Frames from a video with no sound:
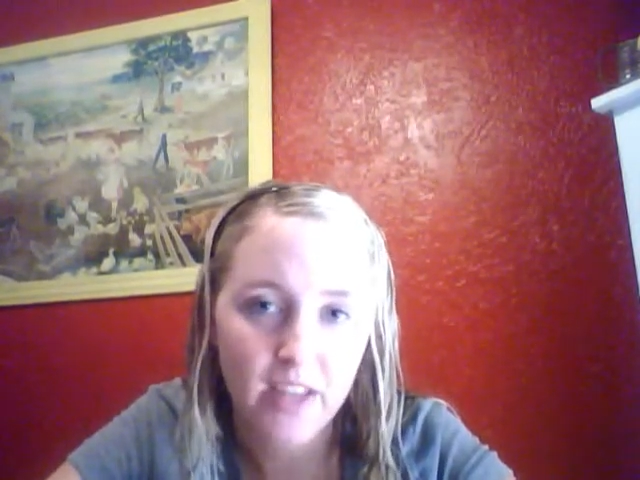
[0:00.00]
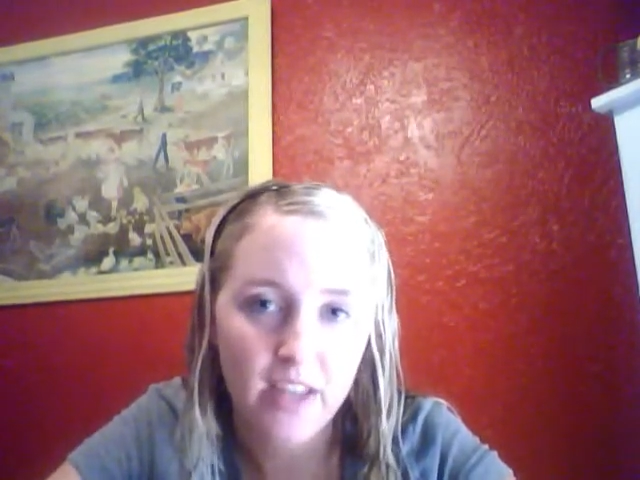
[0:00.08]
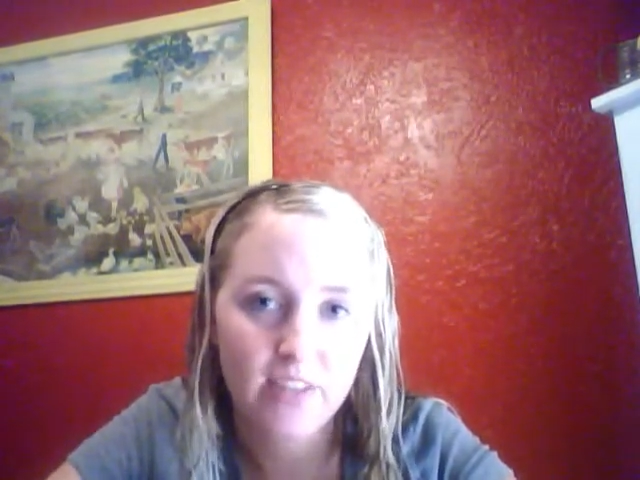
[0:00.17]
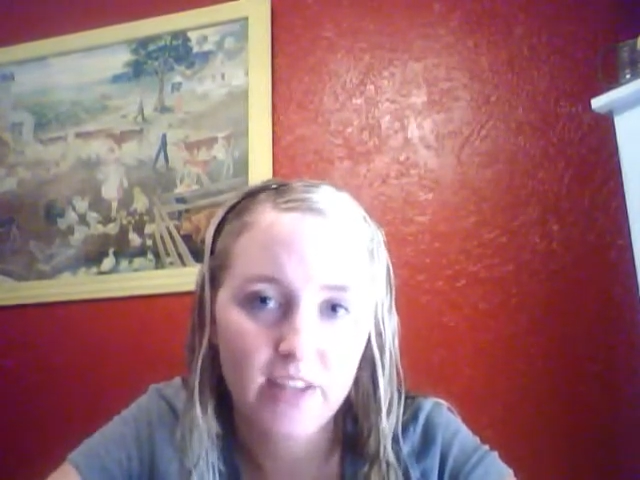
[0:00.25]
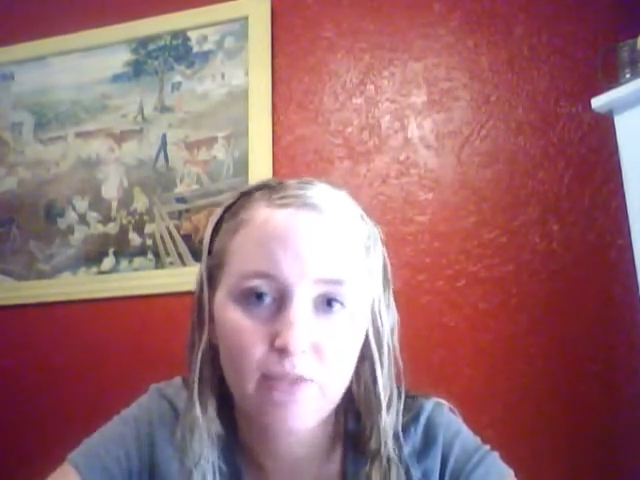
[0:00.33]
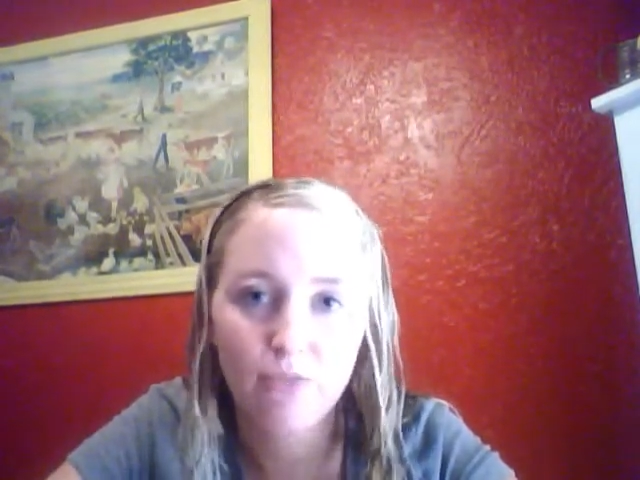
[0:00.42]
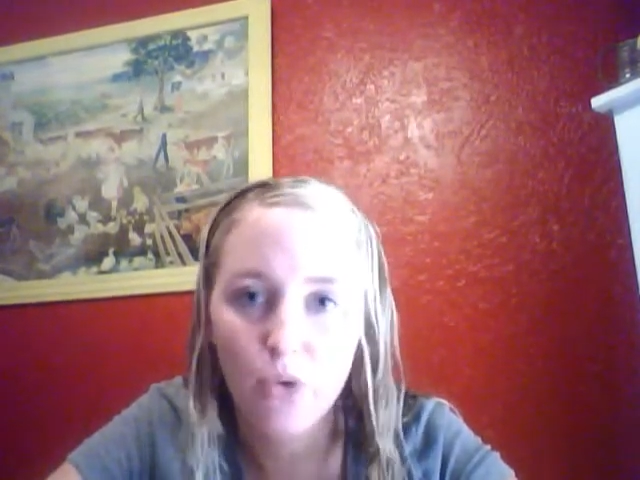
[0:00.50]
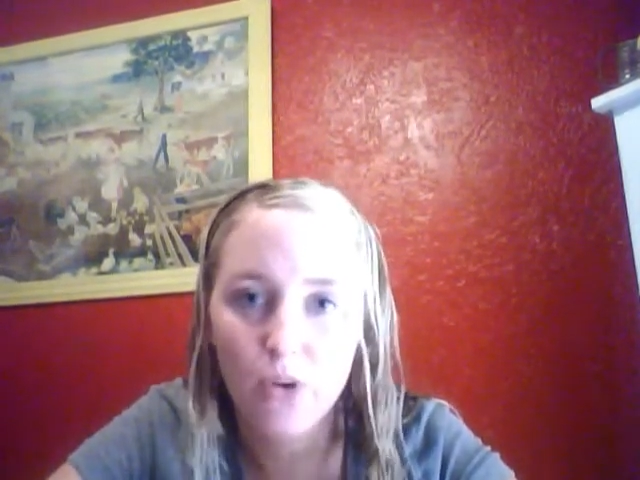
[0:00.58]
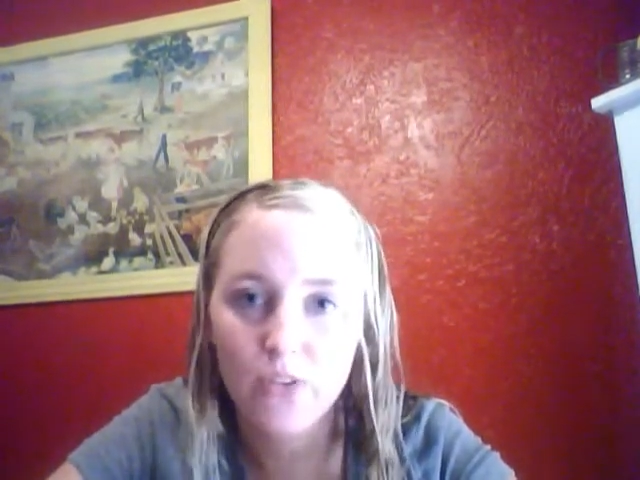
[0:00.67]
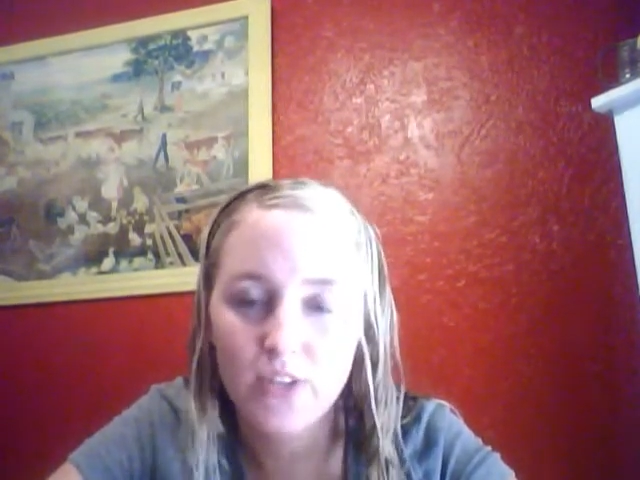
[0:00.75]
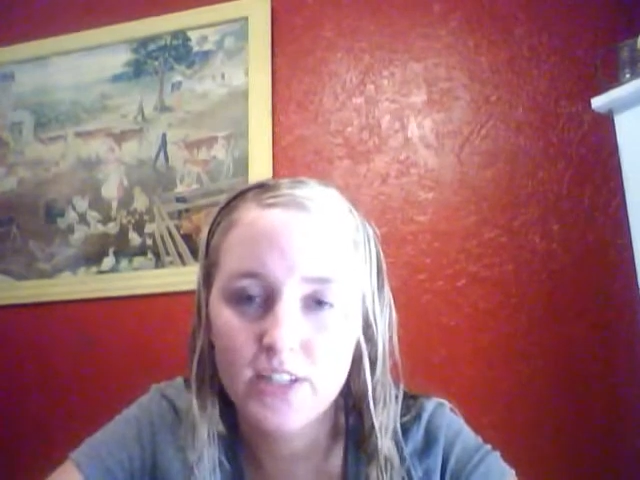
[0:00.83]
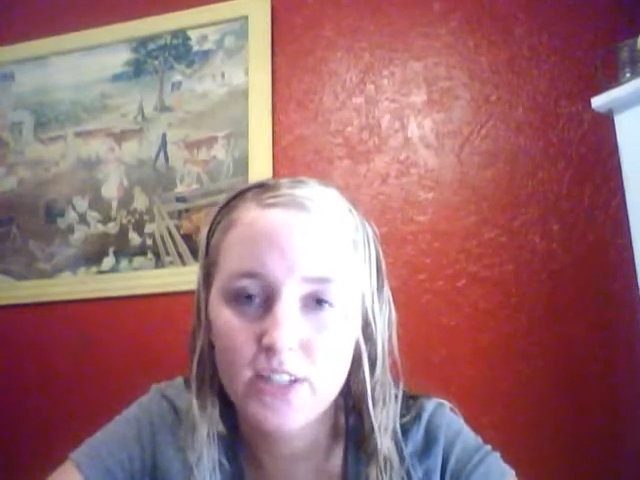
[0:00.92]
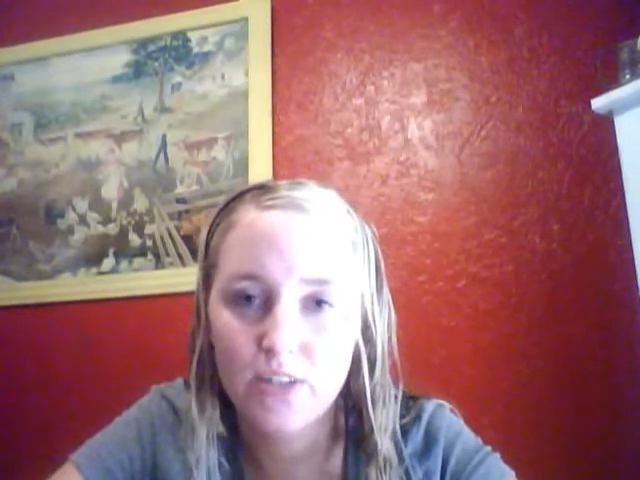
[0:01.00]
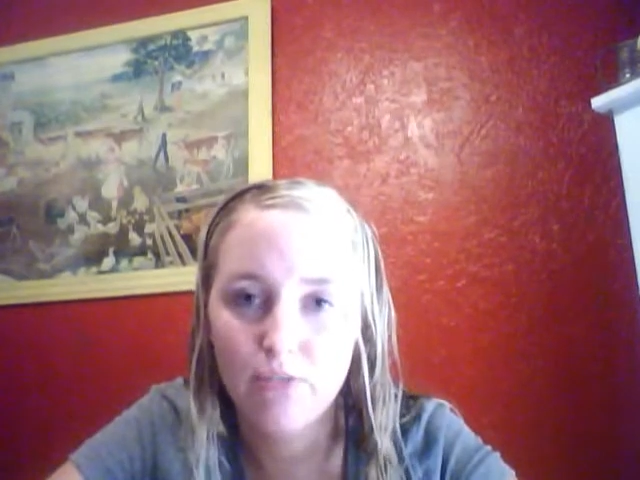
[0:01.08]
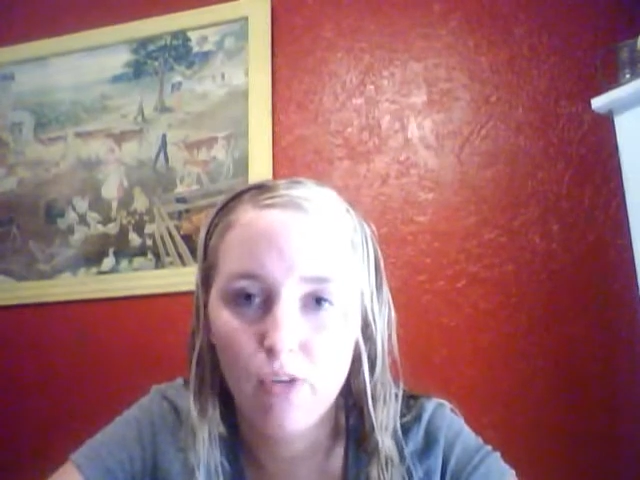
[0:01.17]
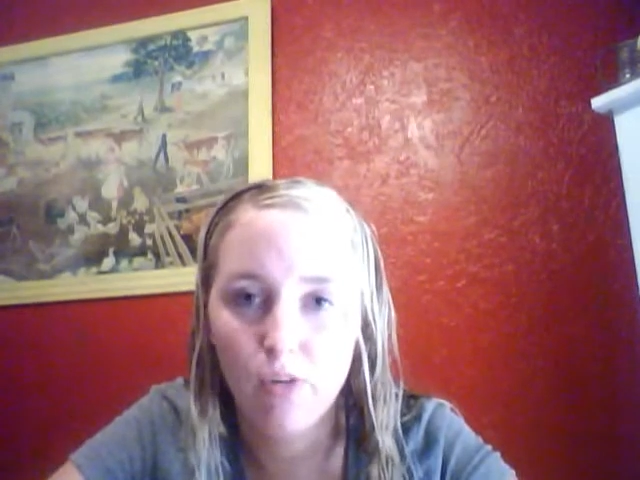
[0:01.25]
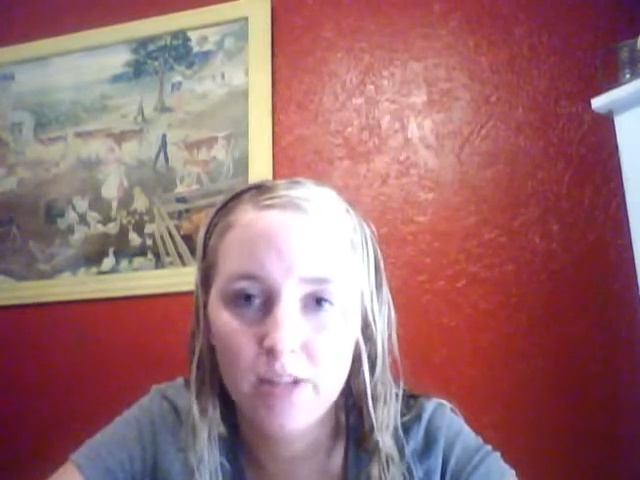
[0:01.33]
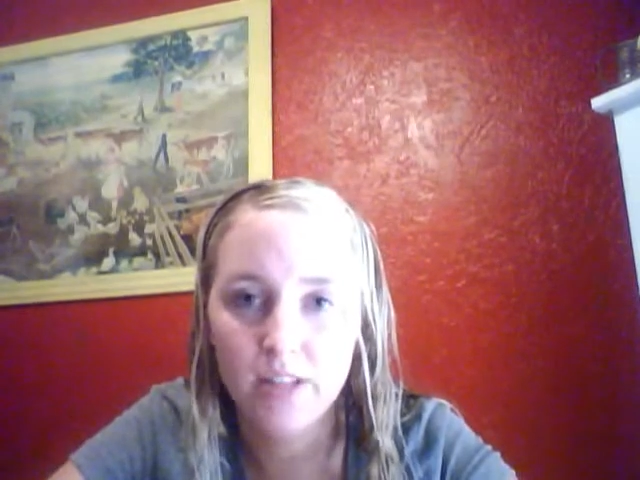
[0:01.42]
And then fourth is to
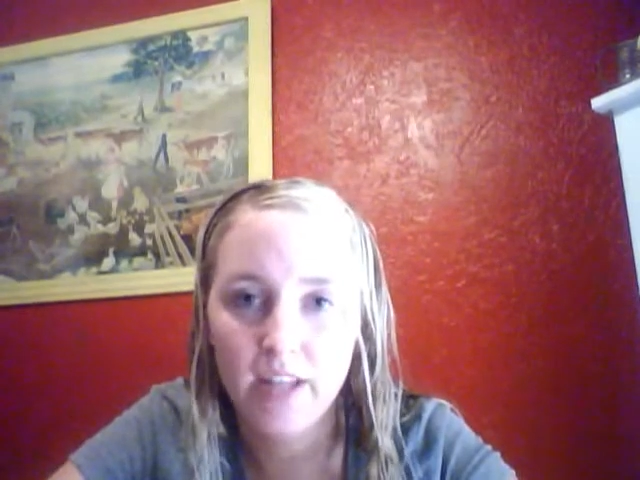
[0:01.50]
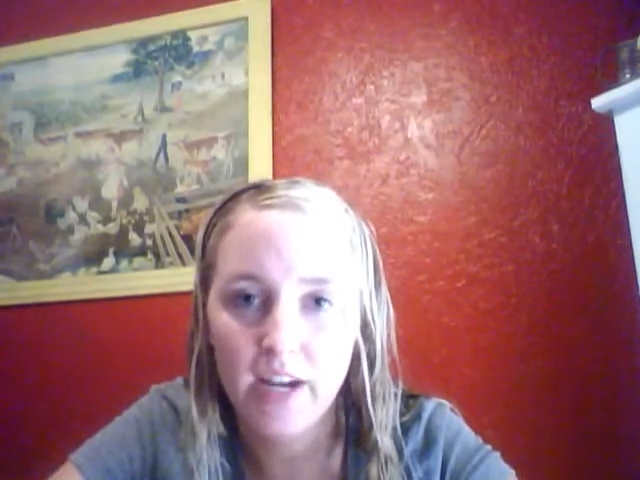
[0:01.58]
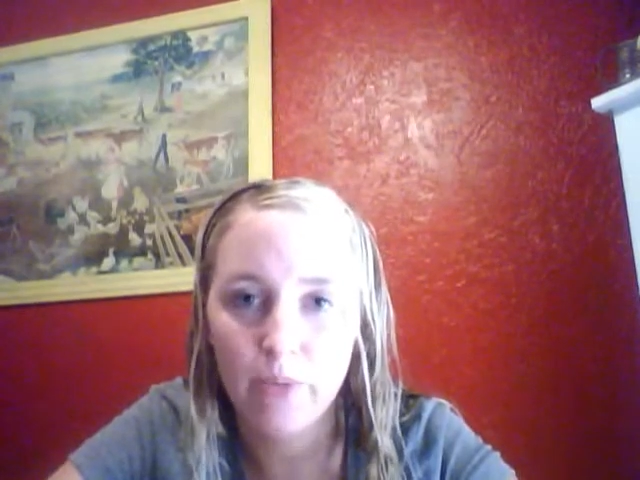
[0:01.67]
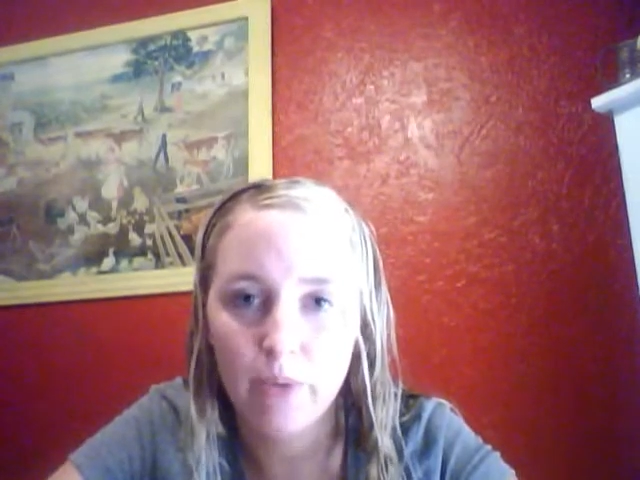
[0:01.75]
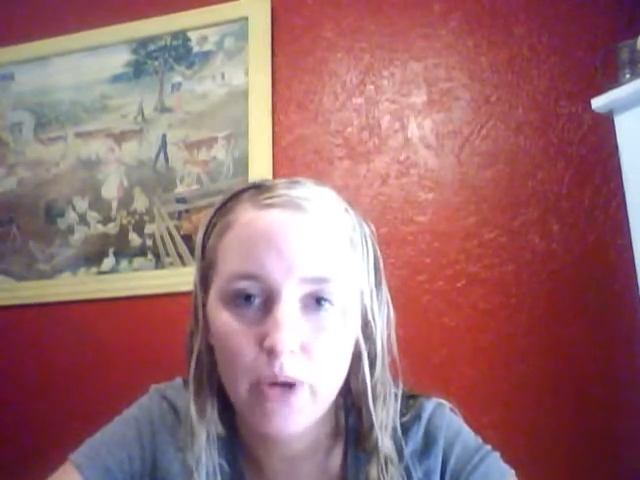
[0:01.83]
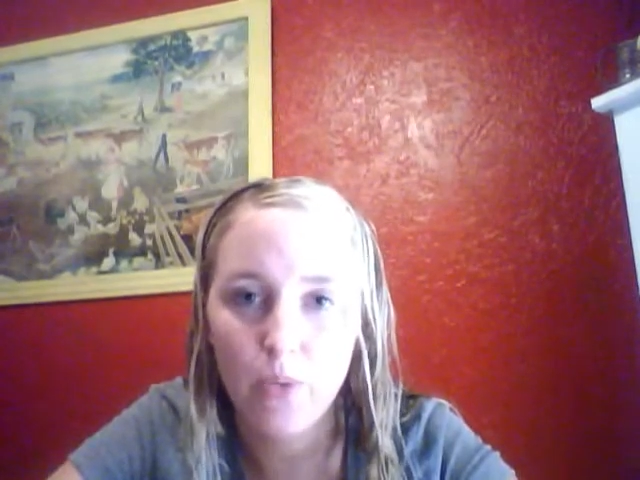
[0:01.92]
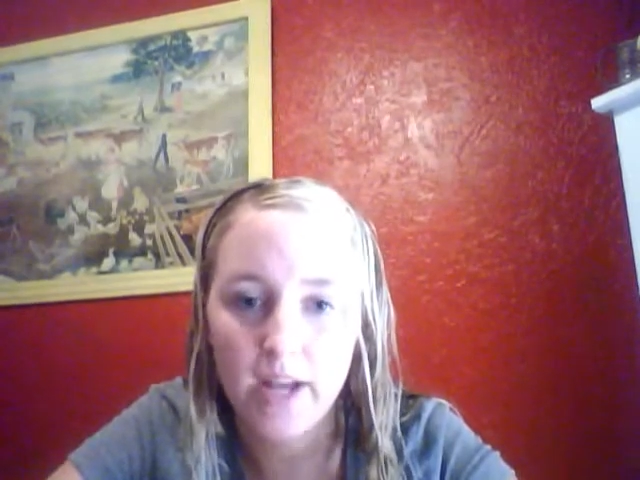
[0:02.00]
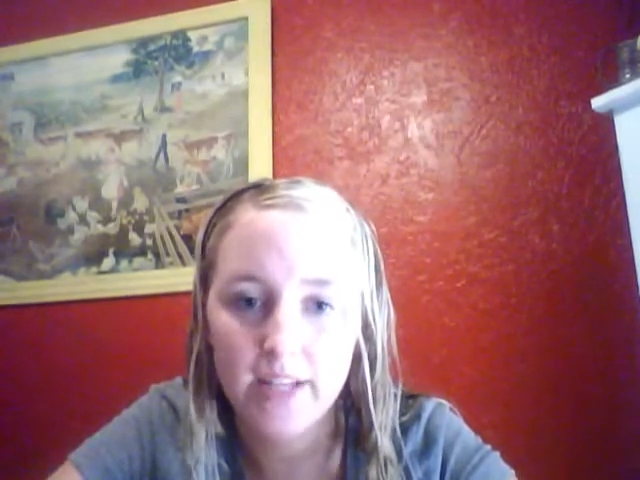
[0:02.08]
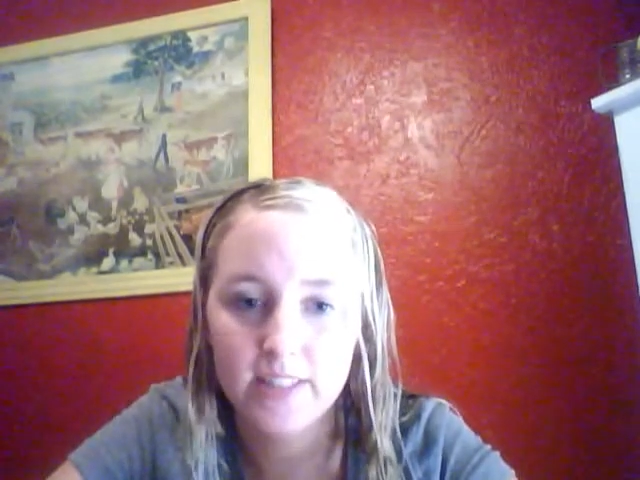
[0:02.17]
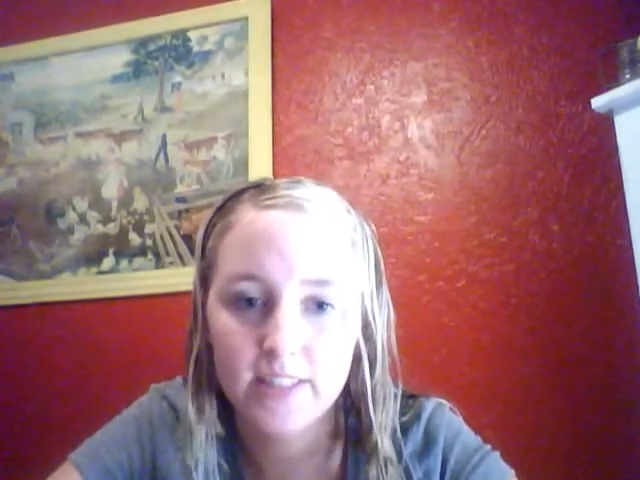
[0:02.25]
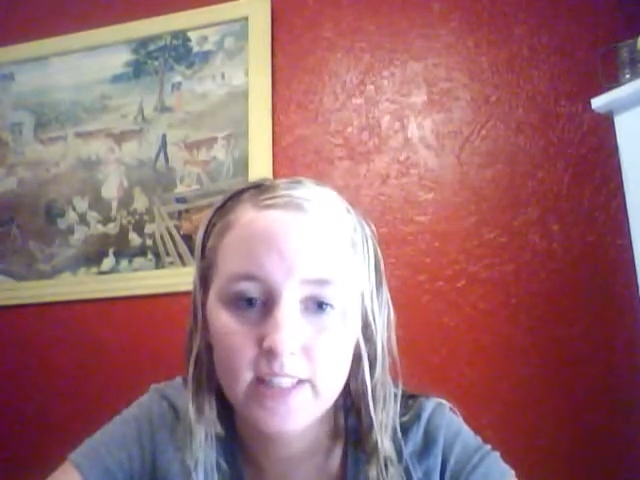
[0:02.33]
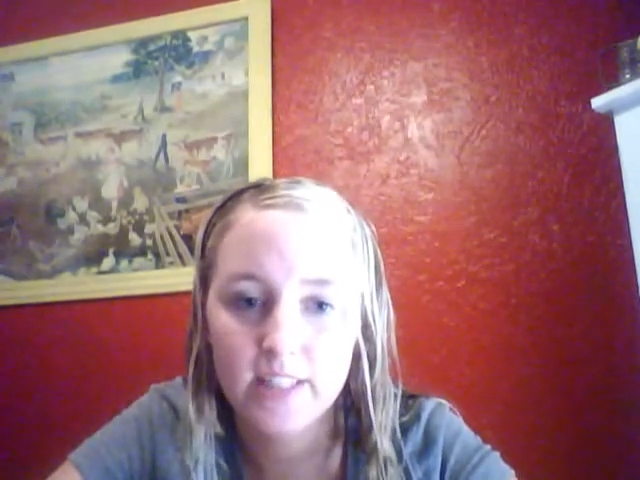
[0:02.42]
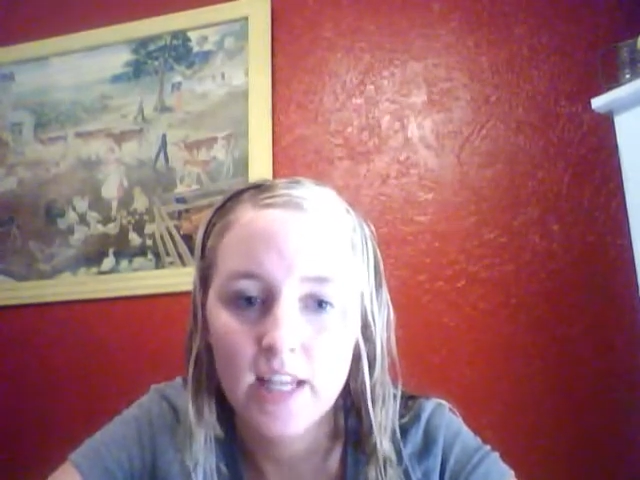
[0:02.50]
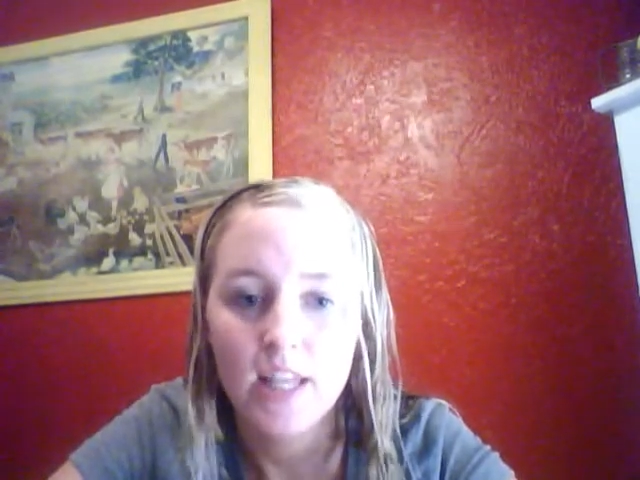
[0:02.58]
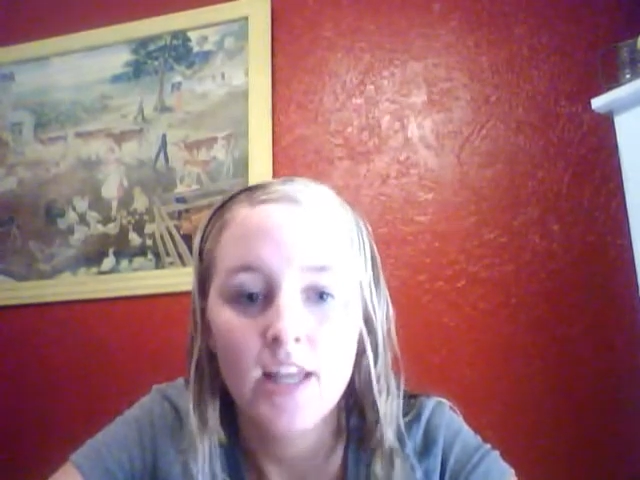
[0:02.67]
formulate a request.